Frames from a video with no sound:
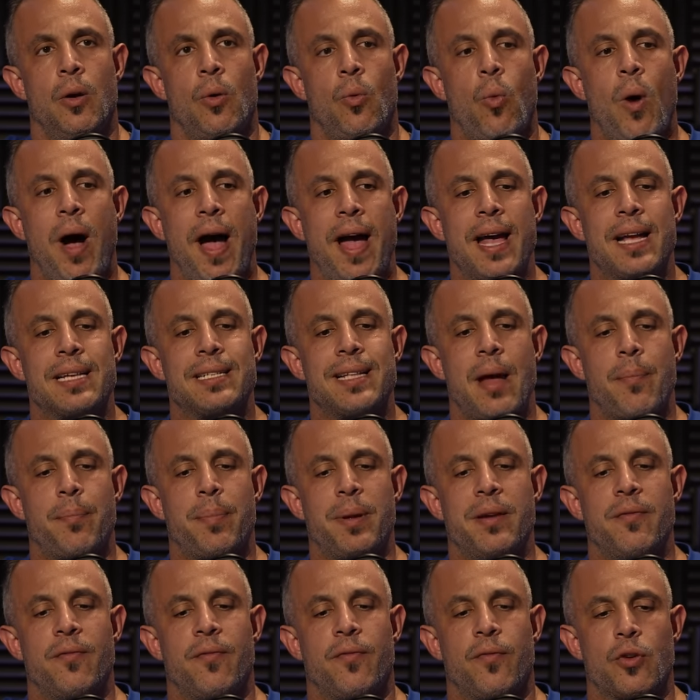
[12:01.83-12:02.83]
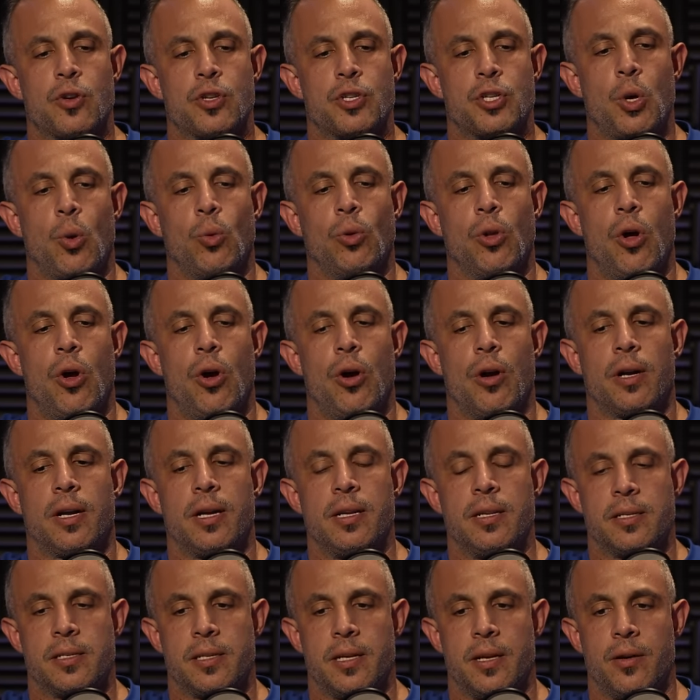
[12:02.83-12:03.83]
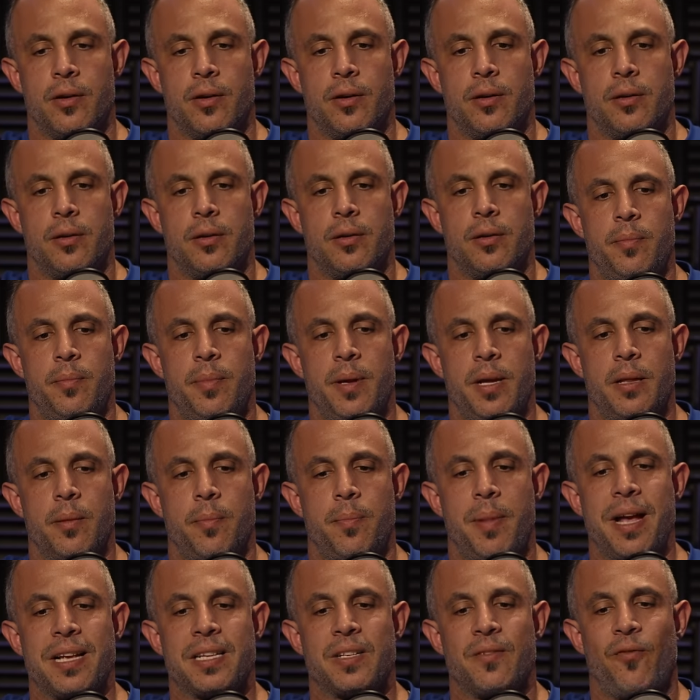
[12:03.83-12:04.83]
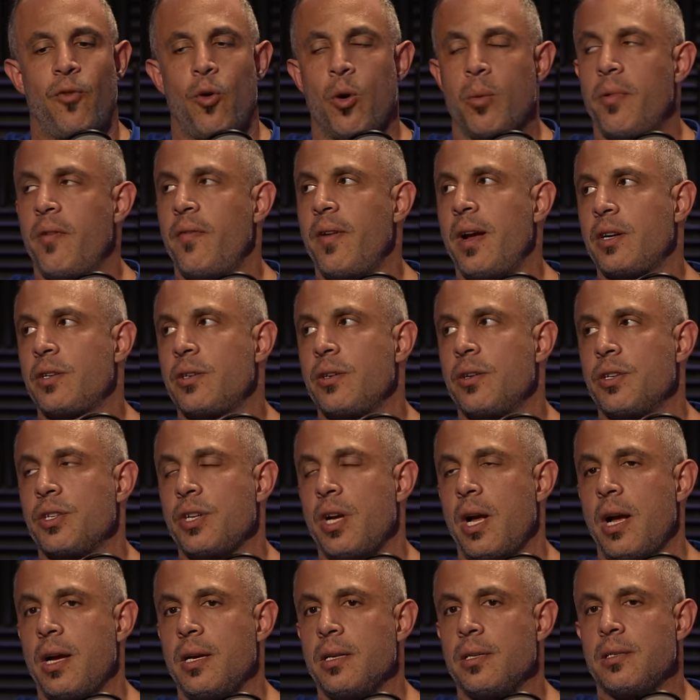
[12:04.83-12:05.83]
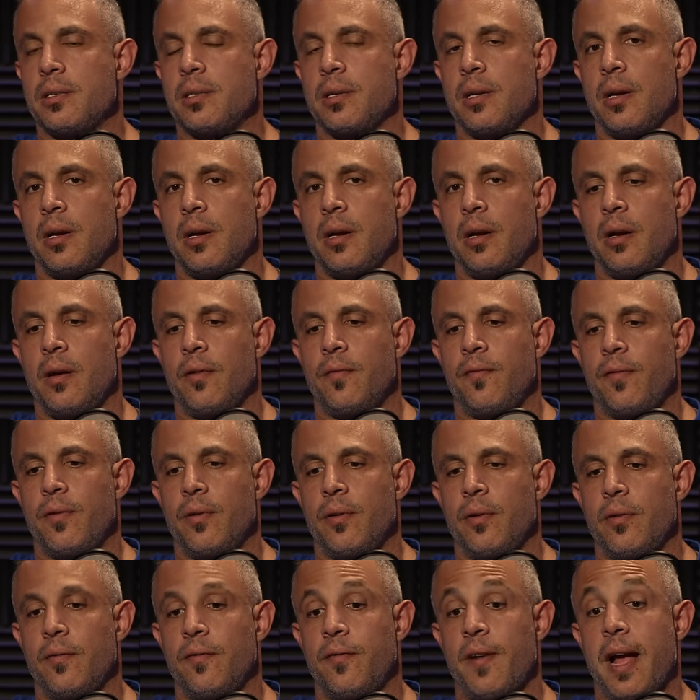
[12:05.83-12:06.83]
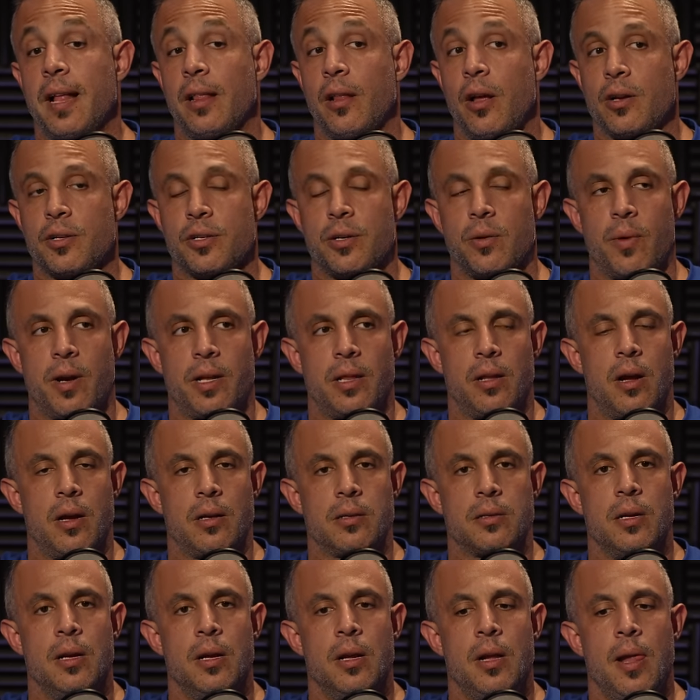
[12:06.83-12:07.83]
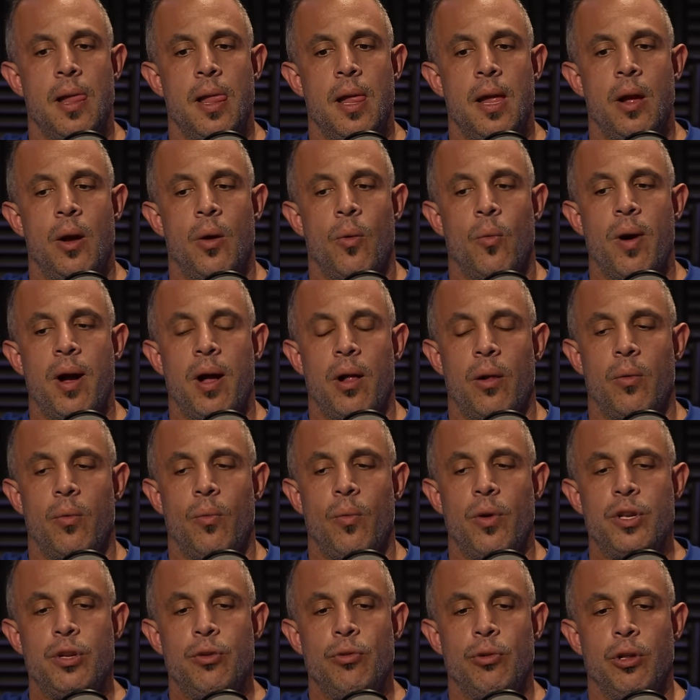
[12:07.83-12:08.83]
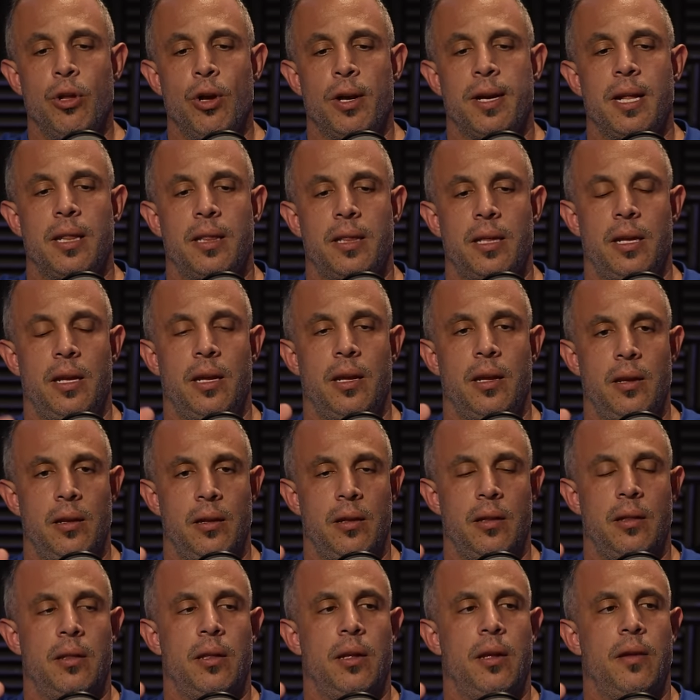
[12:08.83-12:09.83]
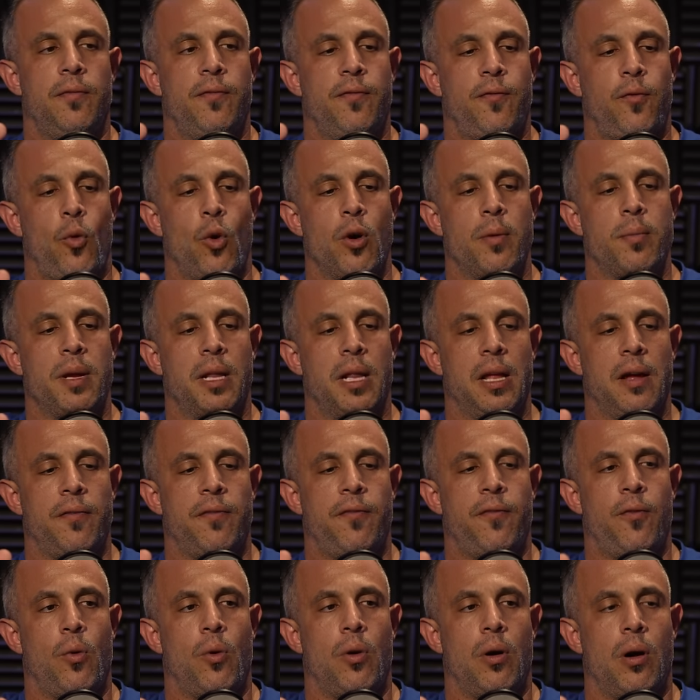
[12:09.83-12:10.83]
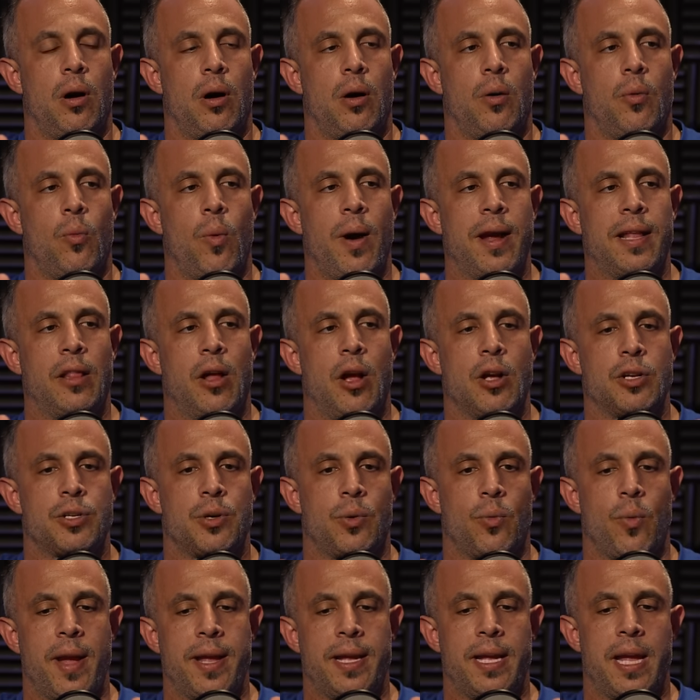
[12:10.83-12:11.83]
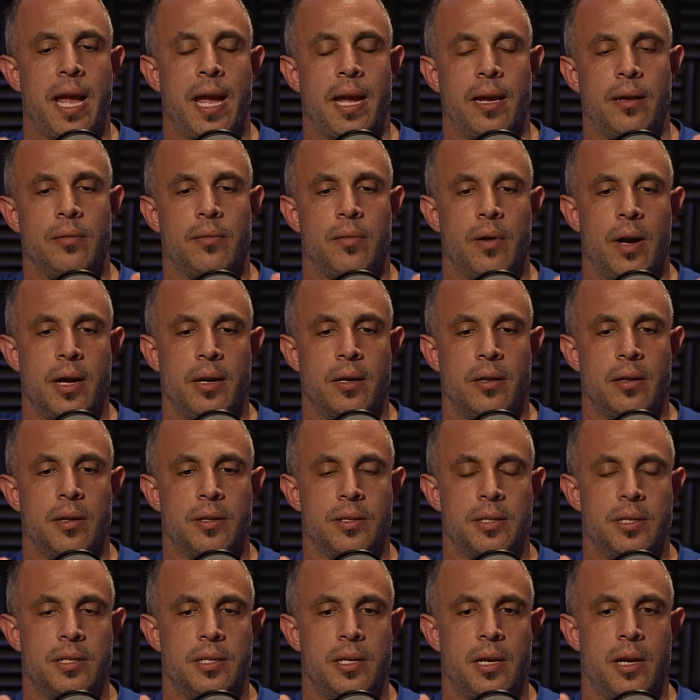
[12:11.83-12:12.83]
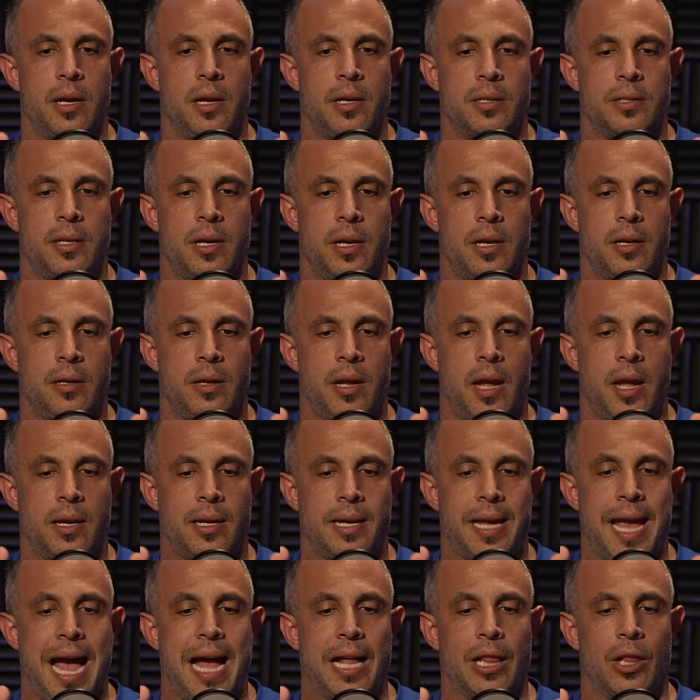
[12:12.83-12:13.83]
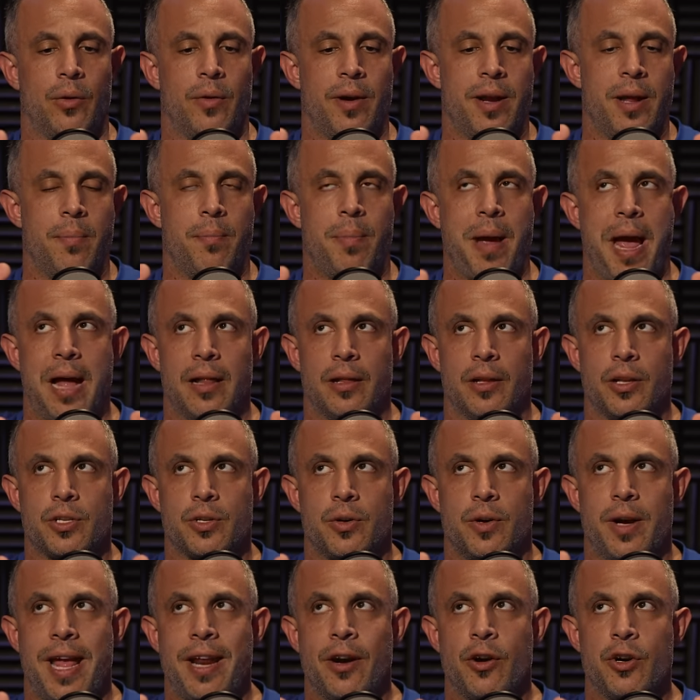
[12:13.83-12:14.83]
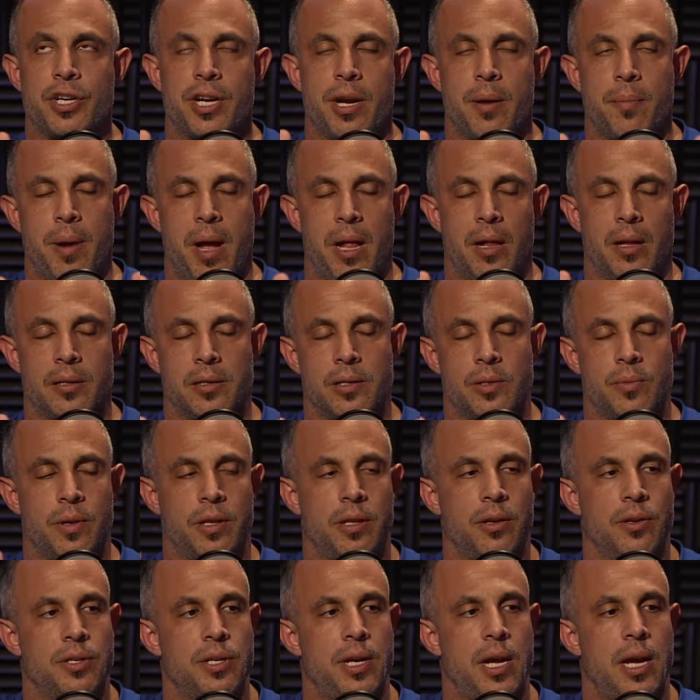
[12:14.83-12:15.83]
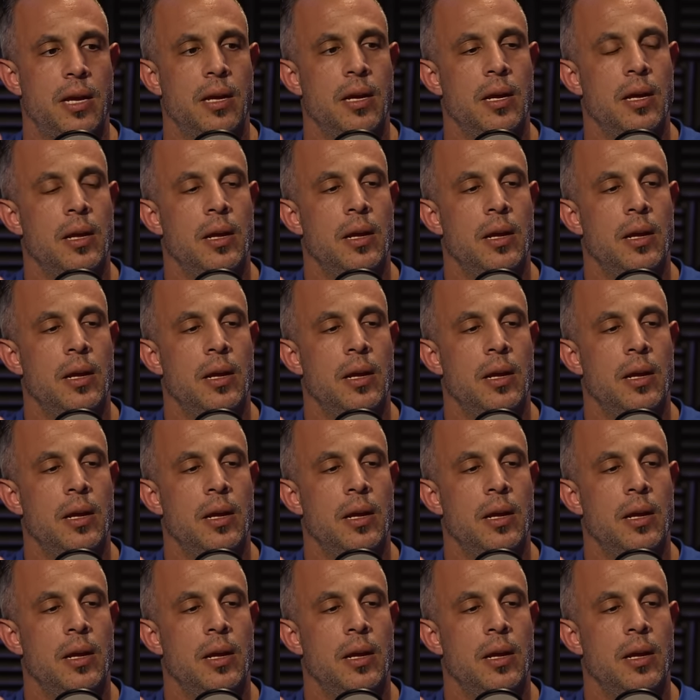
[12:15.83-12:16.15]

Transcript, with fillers: Why has that been for so long considered be the best form of exercise uh, for fat loss or weight loss? Well, when you look at the the formula for weight loss or weight gain, right? This is it's a, a calorie imbalance or an energy imbalance is what they'll say